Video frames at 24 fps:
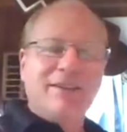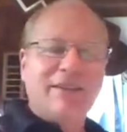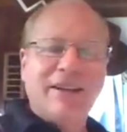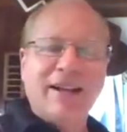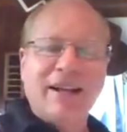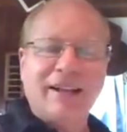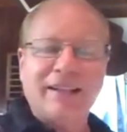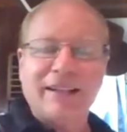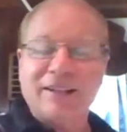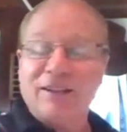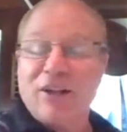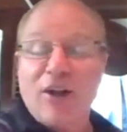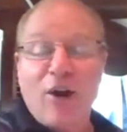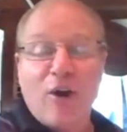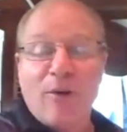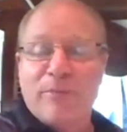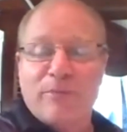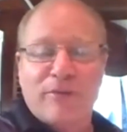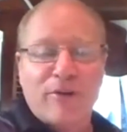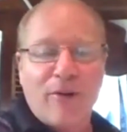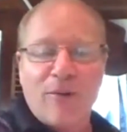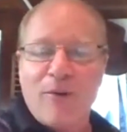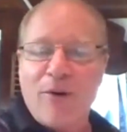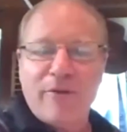Get the
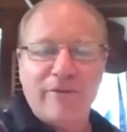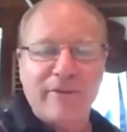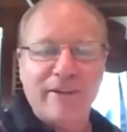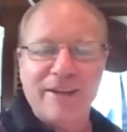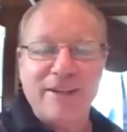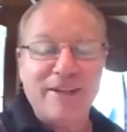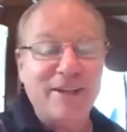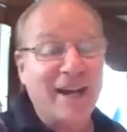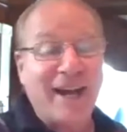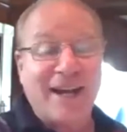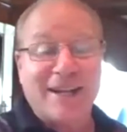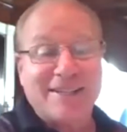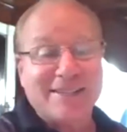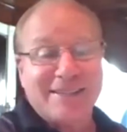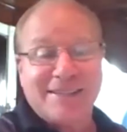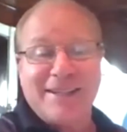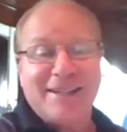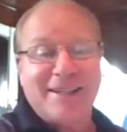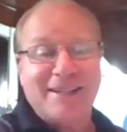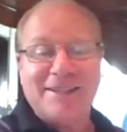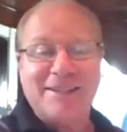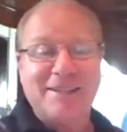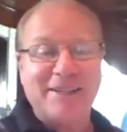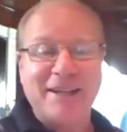GoPro over here. You got to
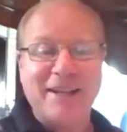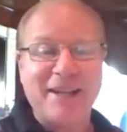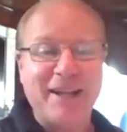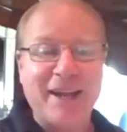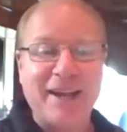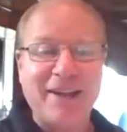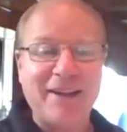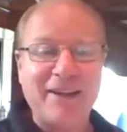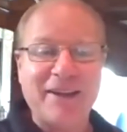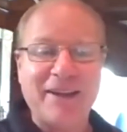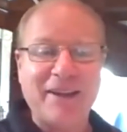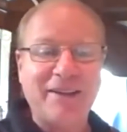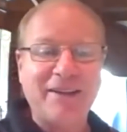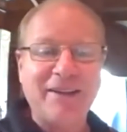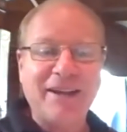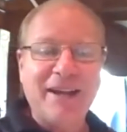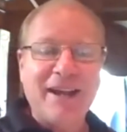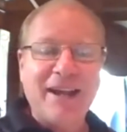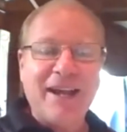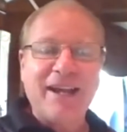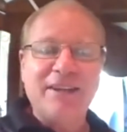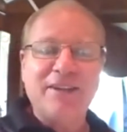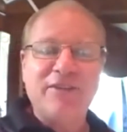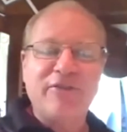see this. He's
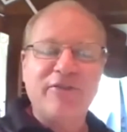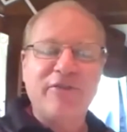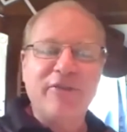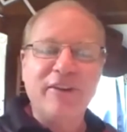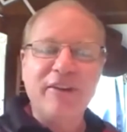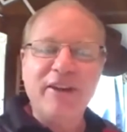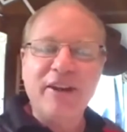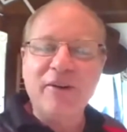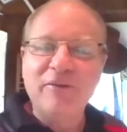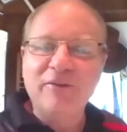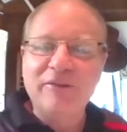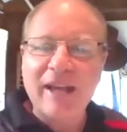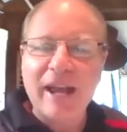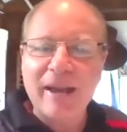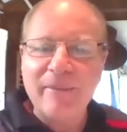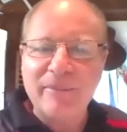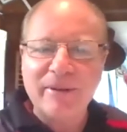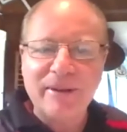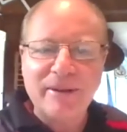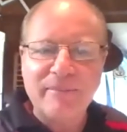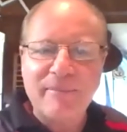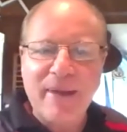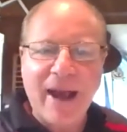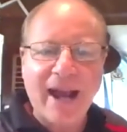
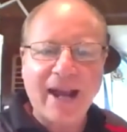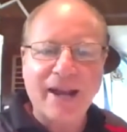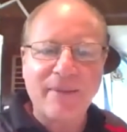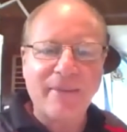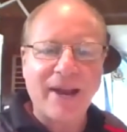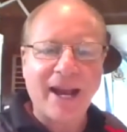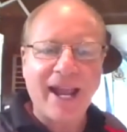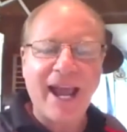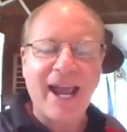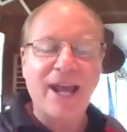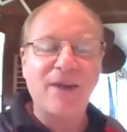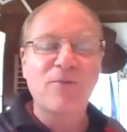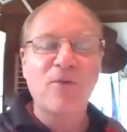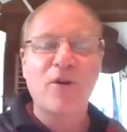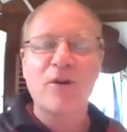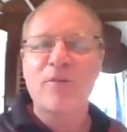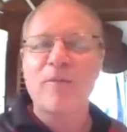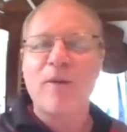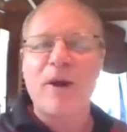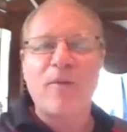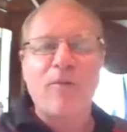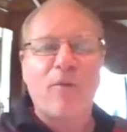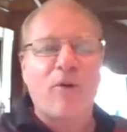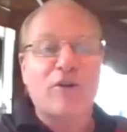videotaping the back of my head, one
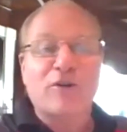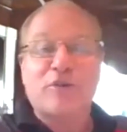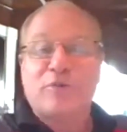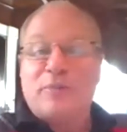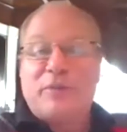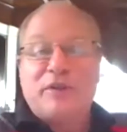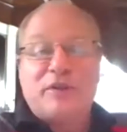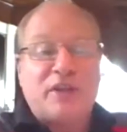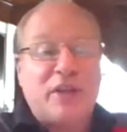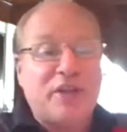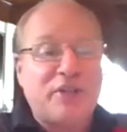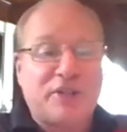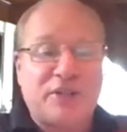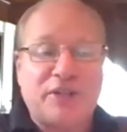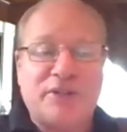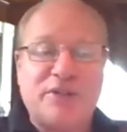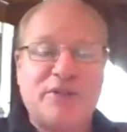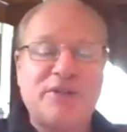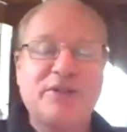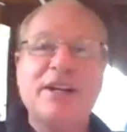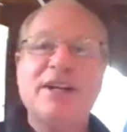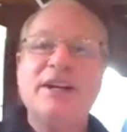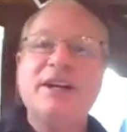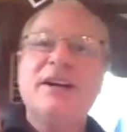of my worst
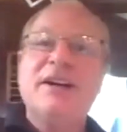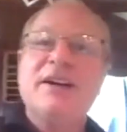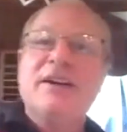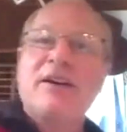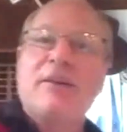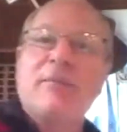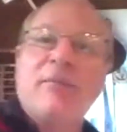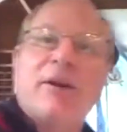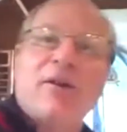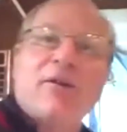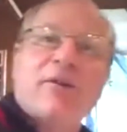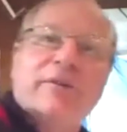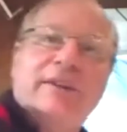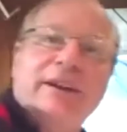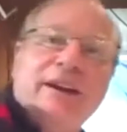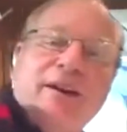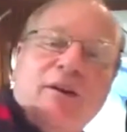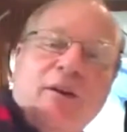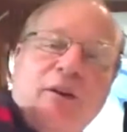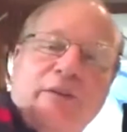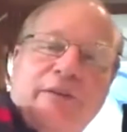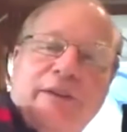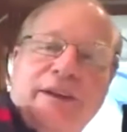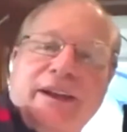positions. Come on over
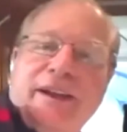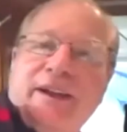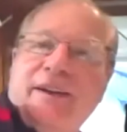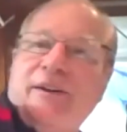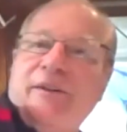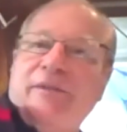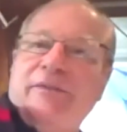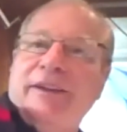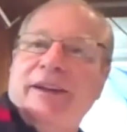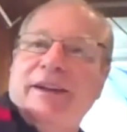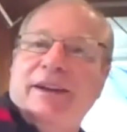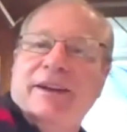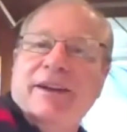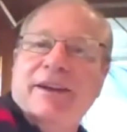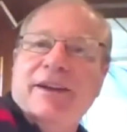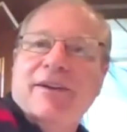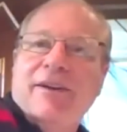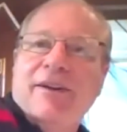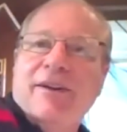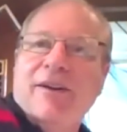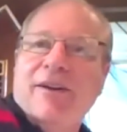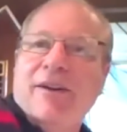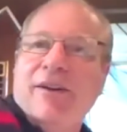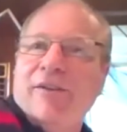here, over here, over here.
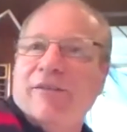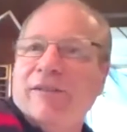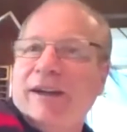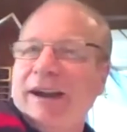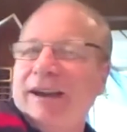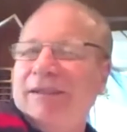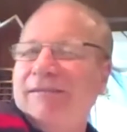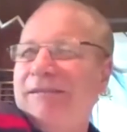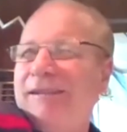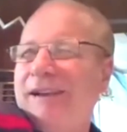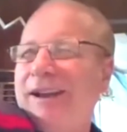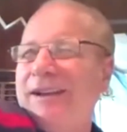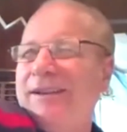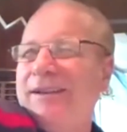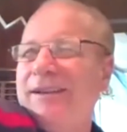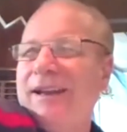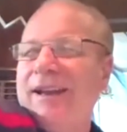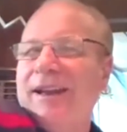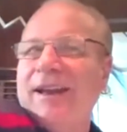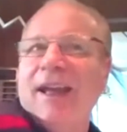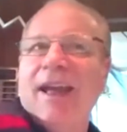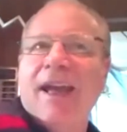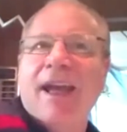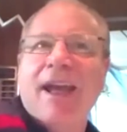Oh, right
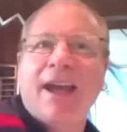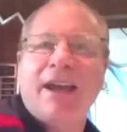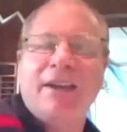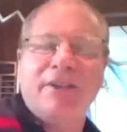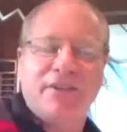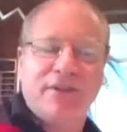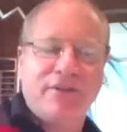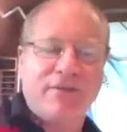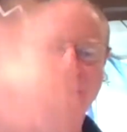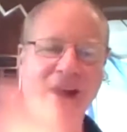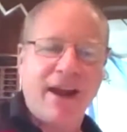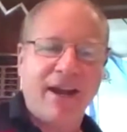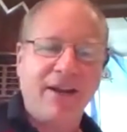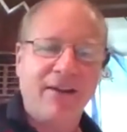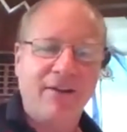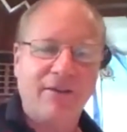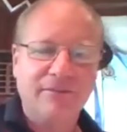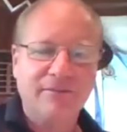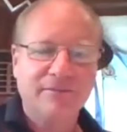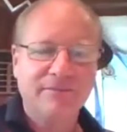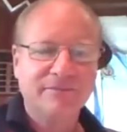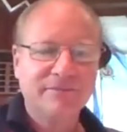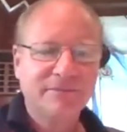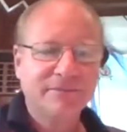there. There's your
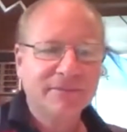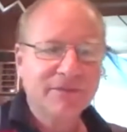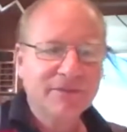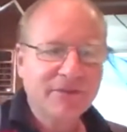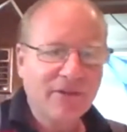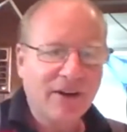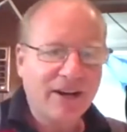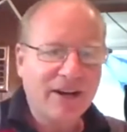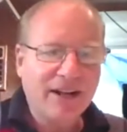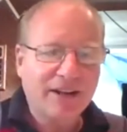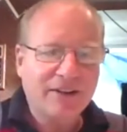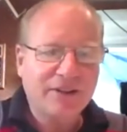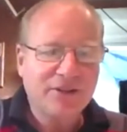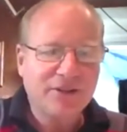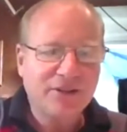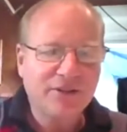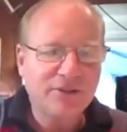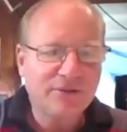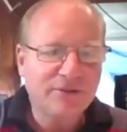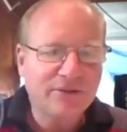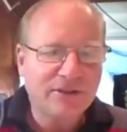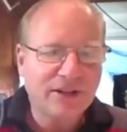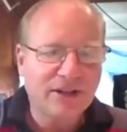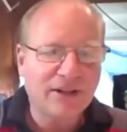angle. Try not to
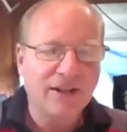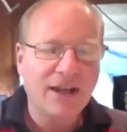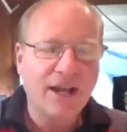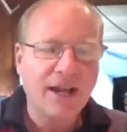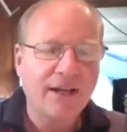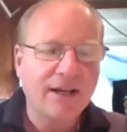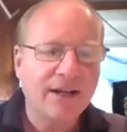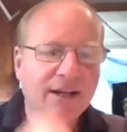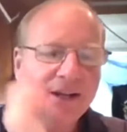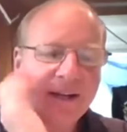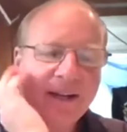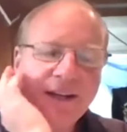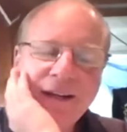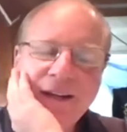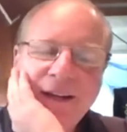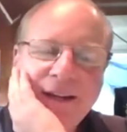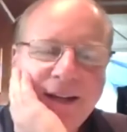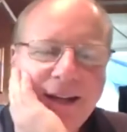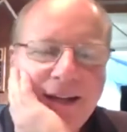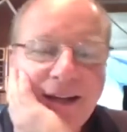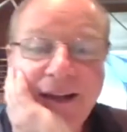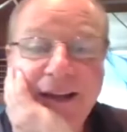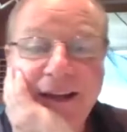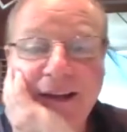shoot into the light.
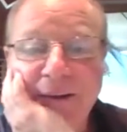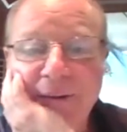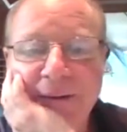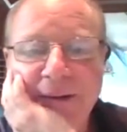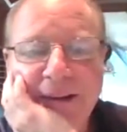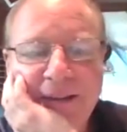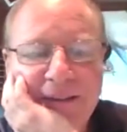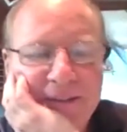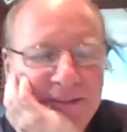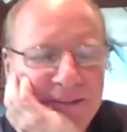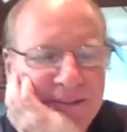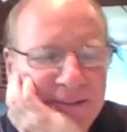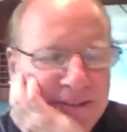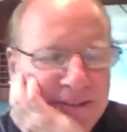Anyway.